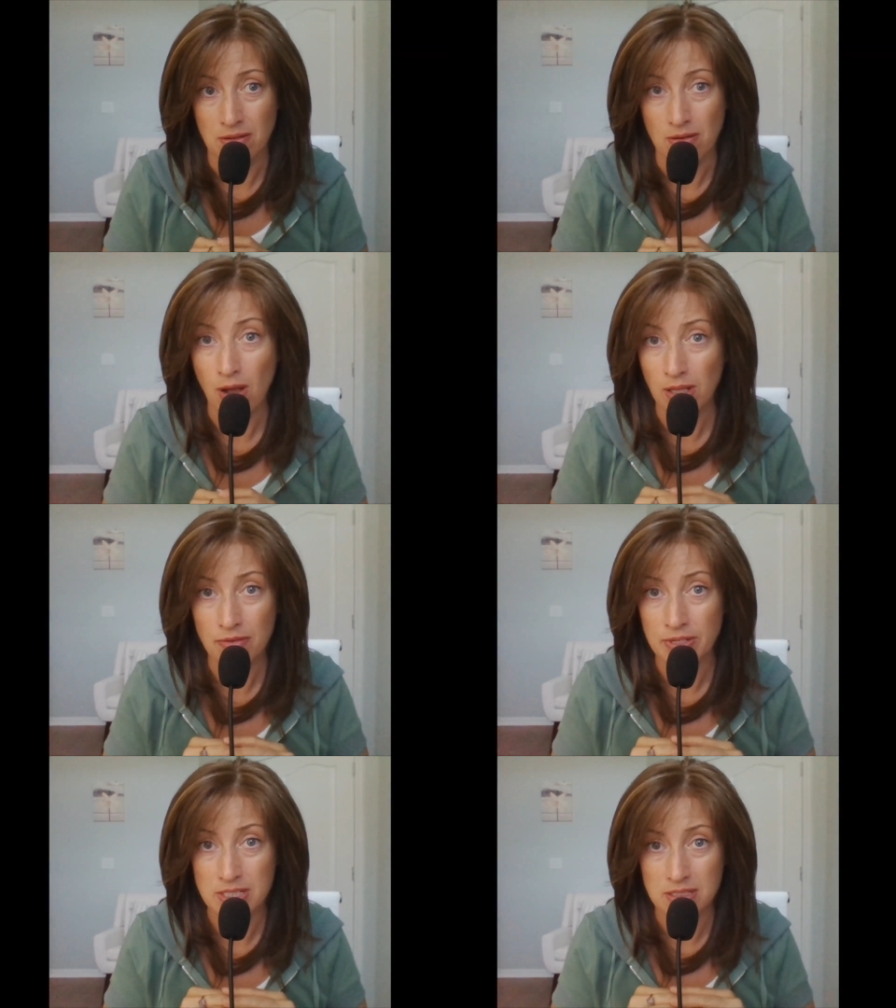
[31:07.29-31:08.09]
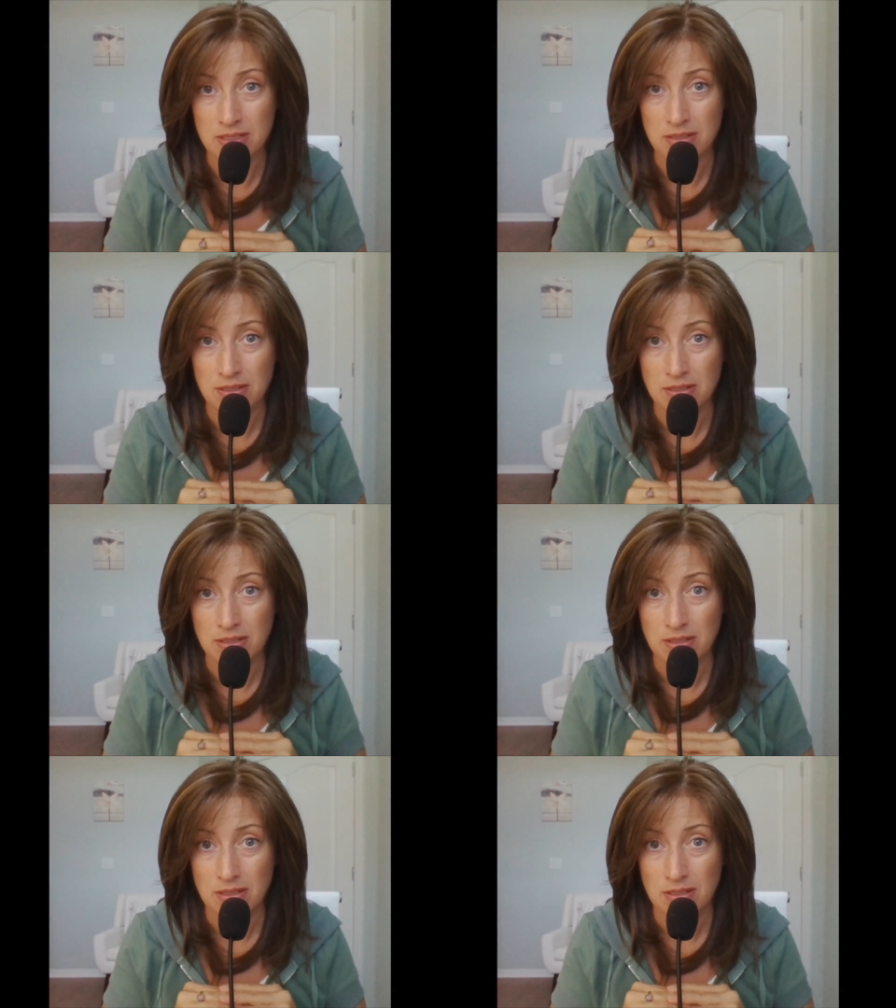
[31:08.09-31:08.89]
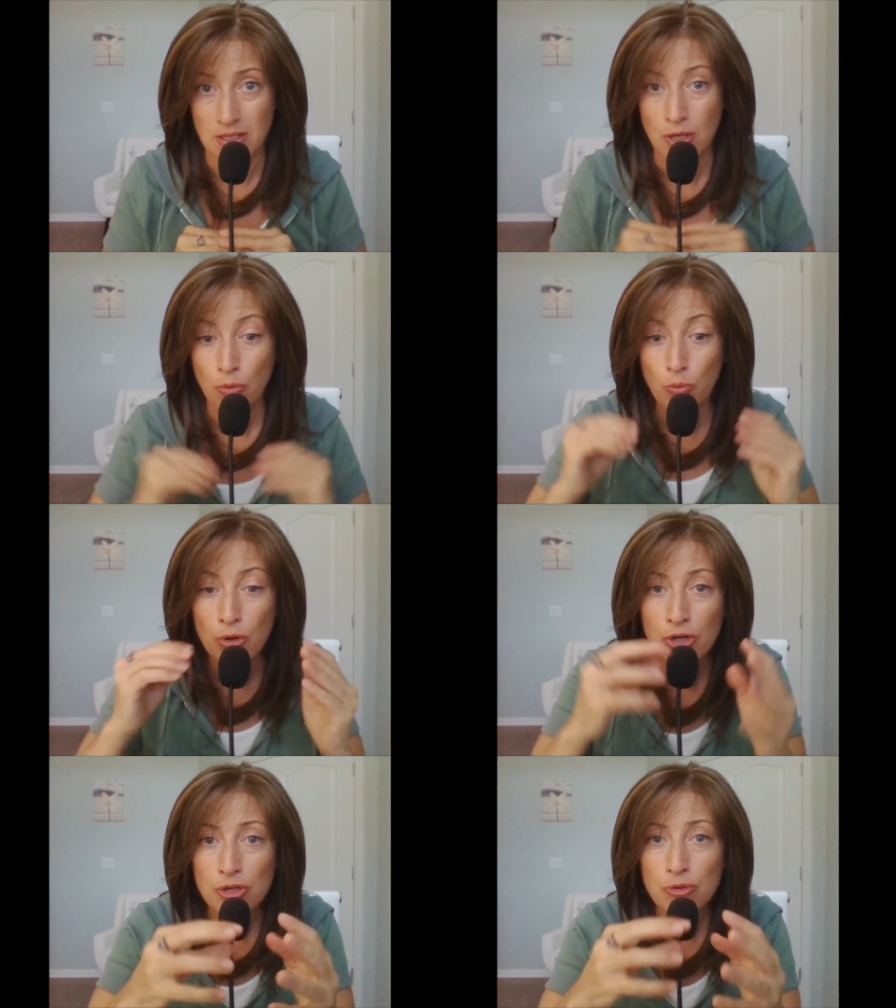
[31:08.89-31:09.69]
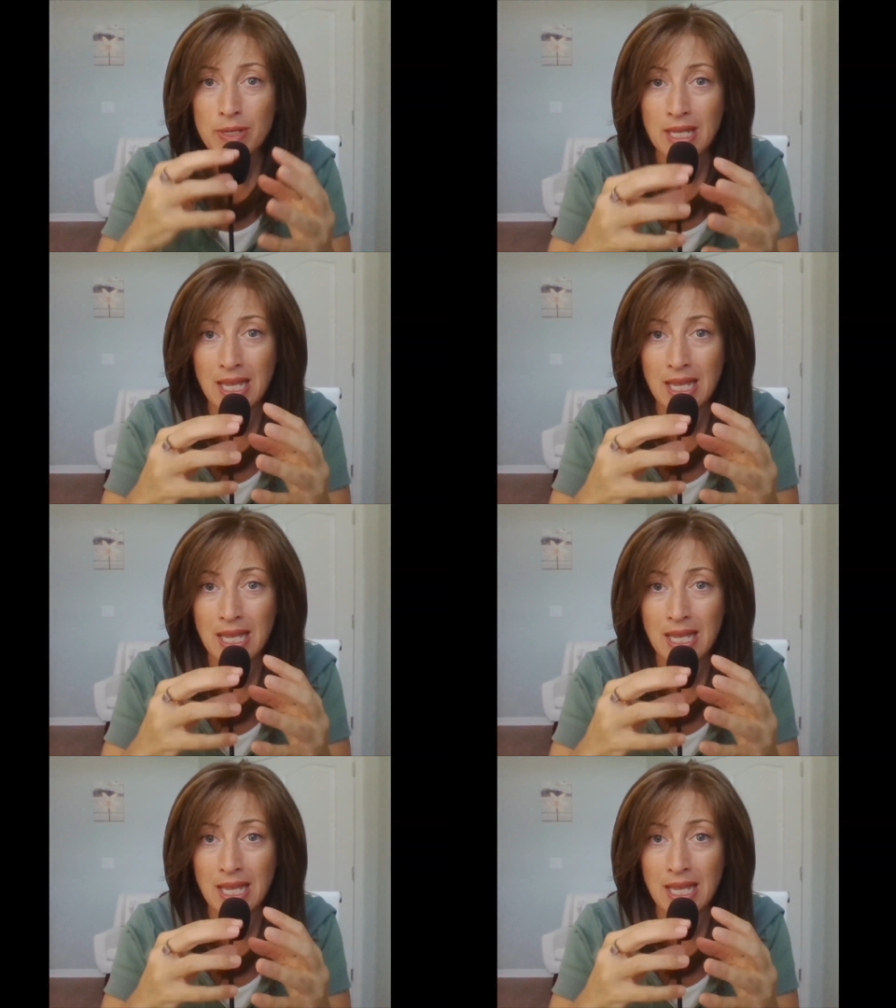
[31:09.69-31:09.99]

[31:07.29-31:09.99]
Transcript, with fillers: All of us. Were we